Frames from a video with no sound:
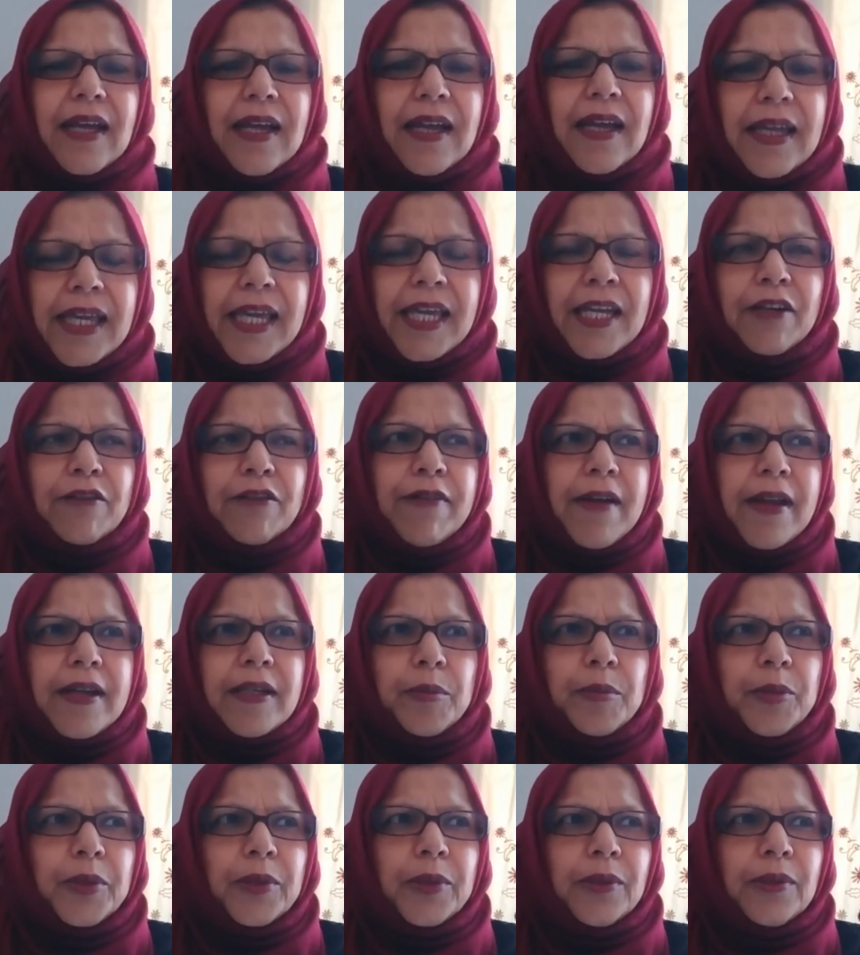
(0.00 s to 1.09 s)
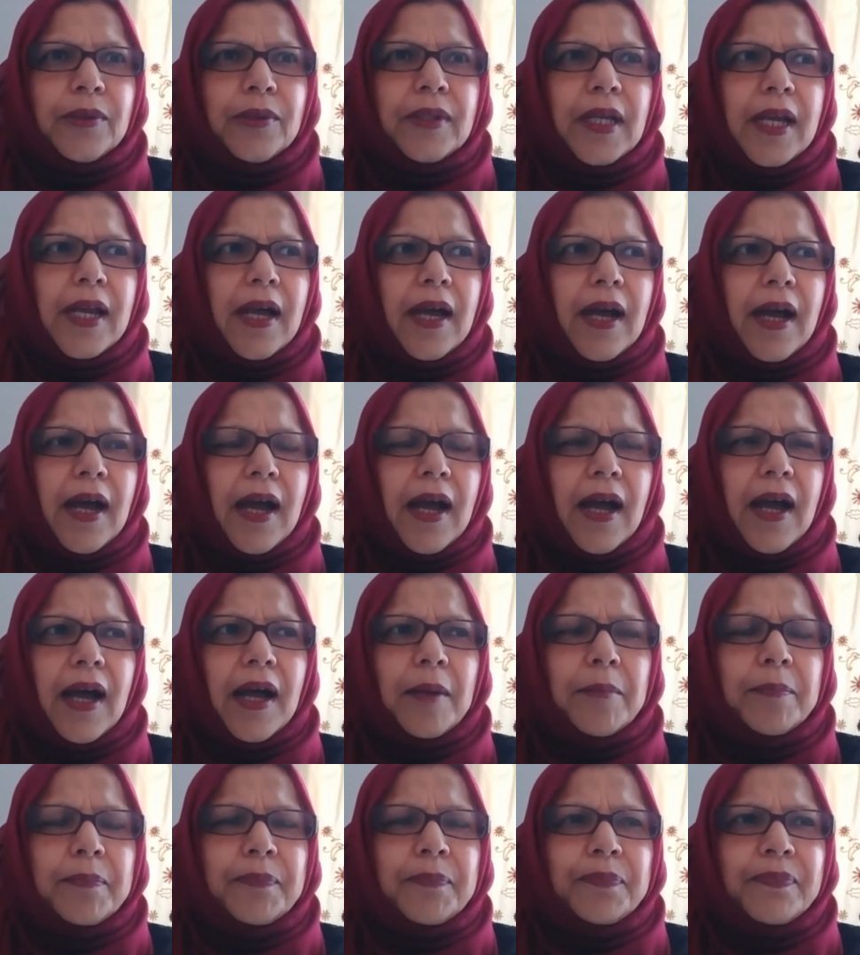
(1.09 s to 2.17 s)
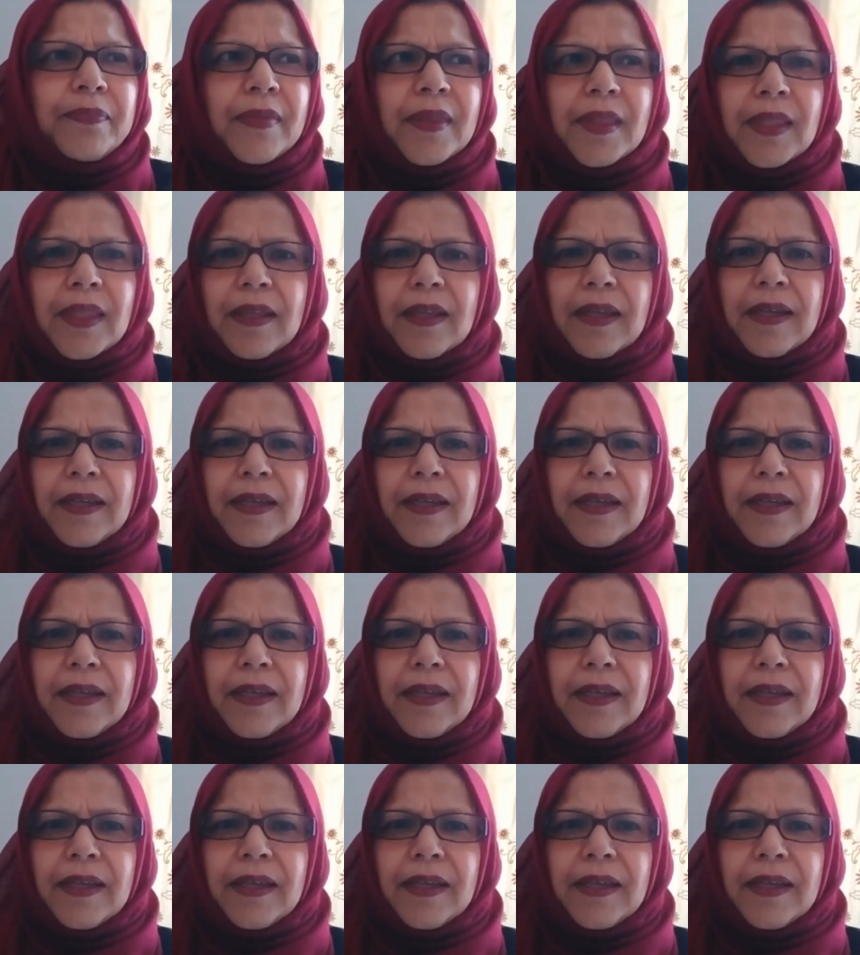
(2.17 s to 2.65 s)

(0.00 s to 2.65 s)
incredible, um,